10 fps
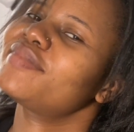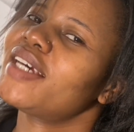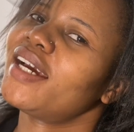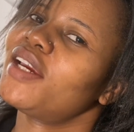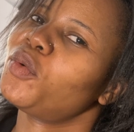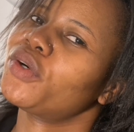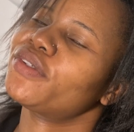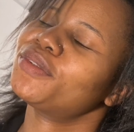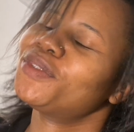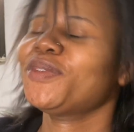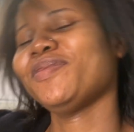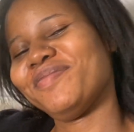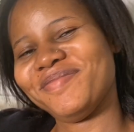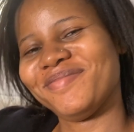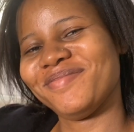Hi world.
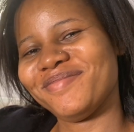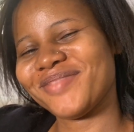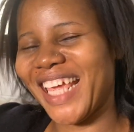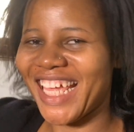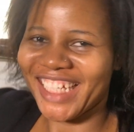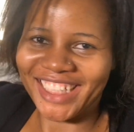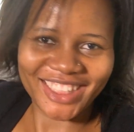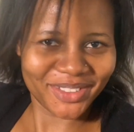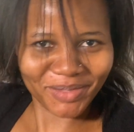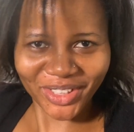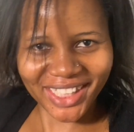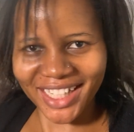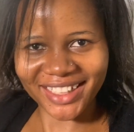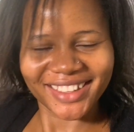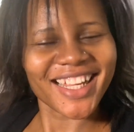Good
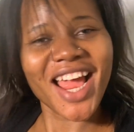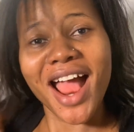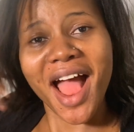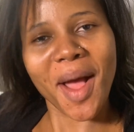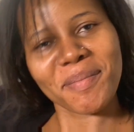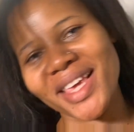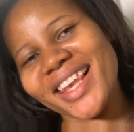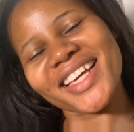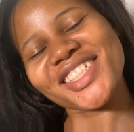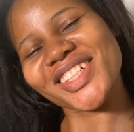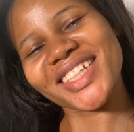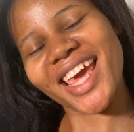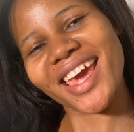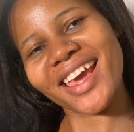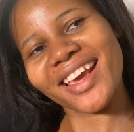morning. Happy election
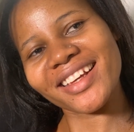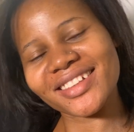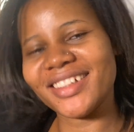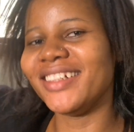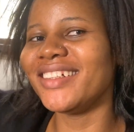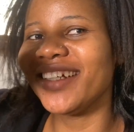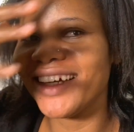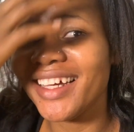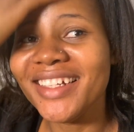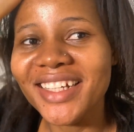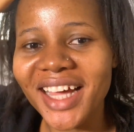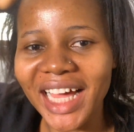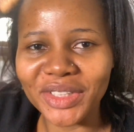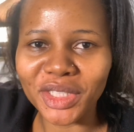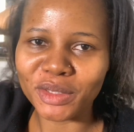day.
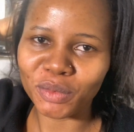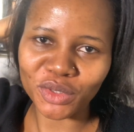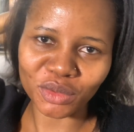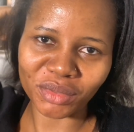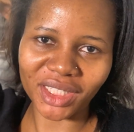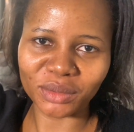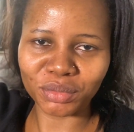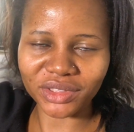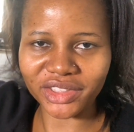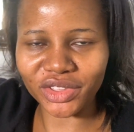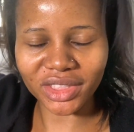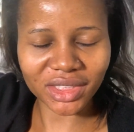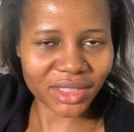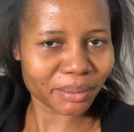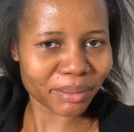I know I'm supposed to be at the polling
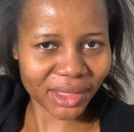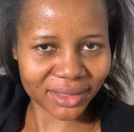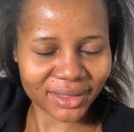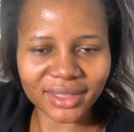unit, but